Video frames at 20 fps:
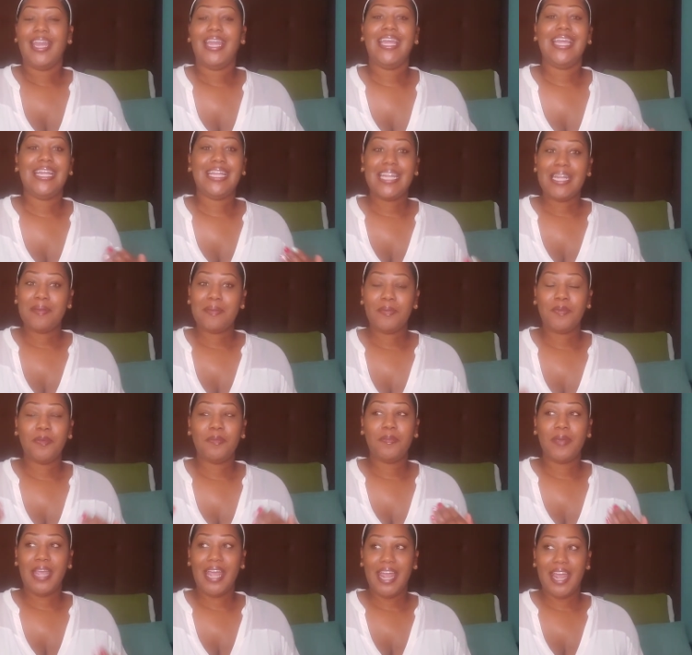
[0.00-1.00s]
he didn't
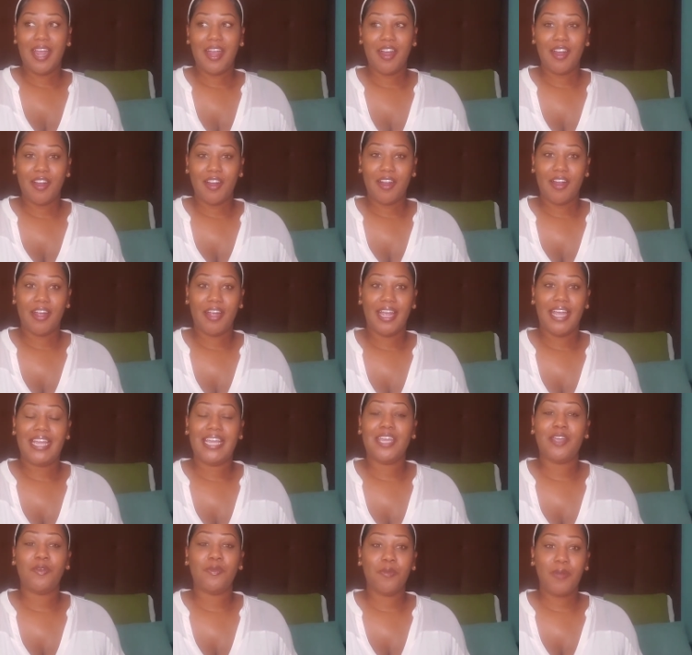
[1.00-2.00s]
prepare and
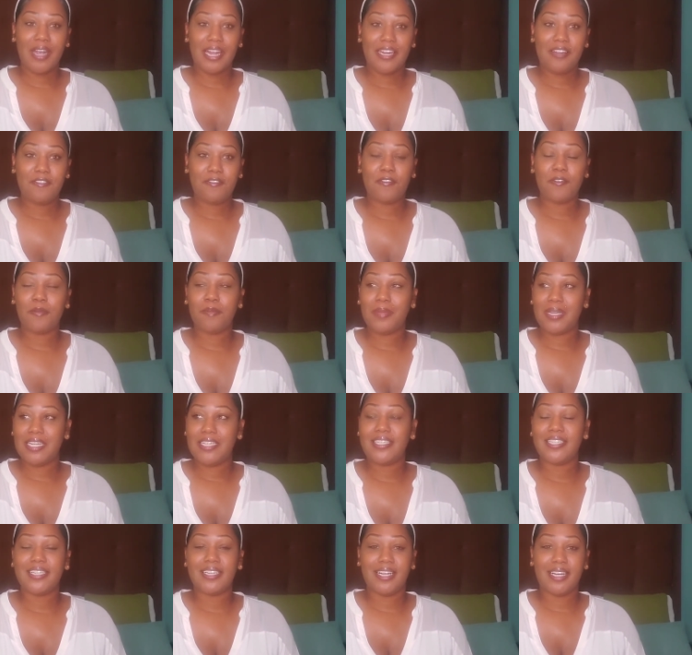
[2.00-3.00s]
get ready for me
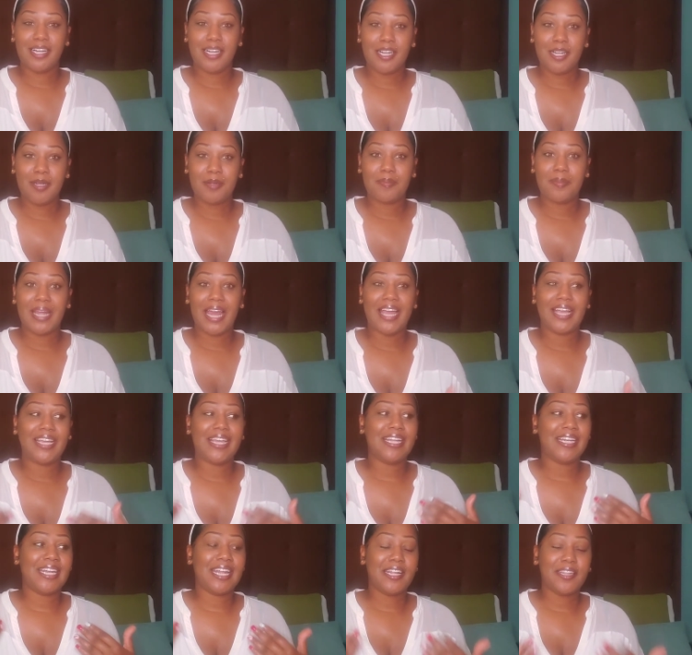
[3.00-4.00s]
to come. Like,
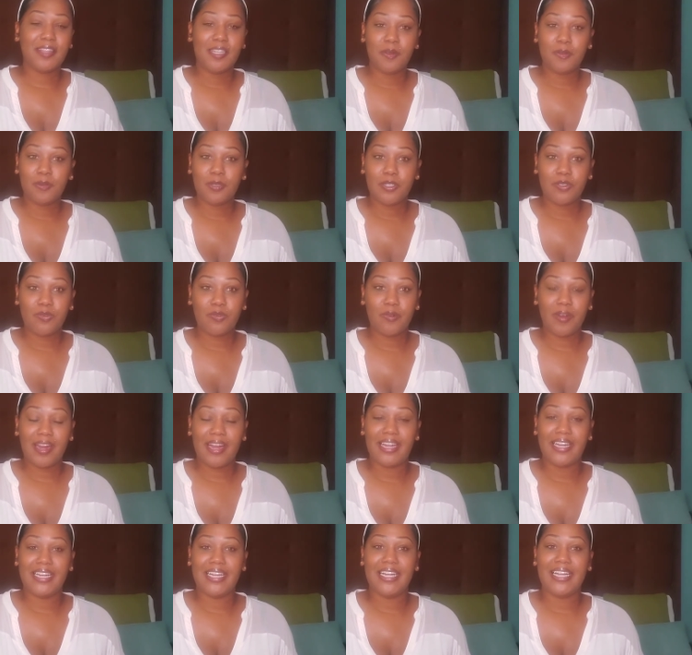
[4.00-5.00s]
nothing was
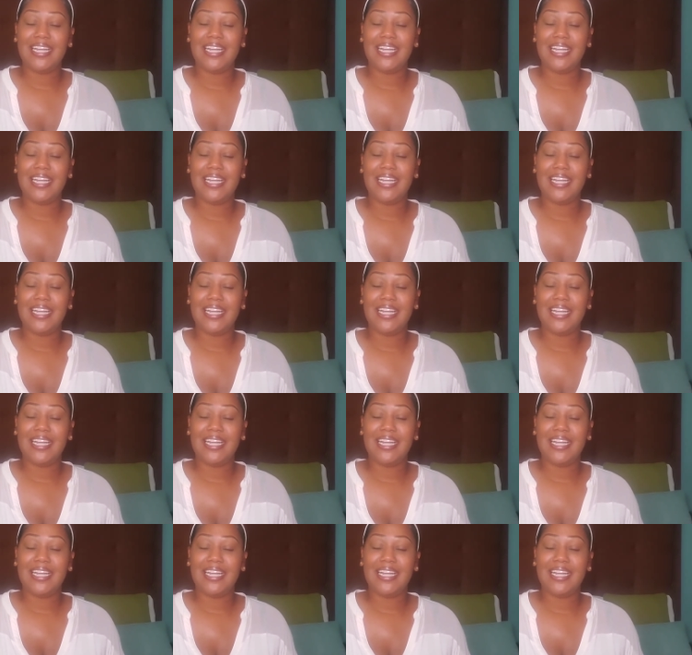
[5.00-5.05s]
ready.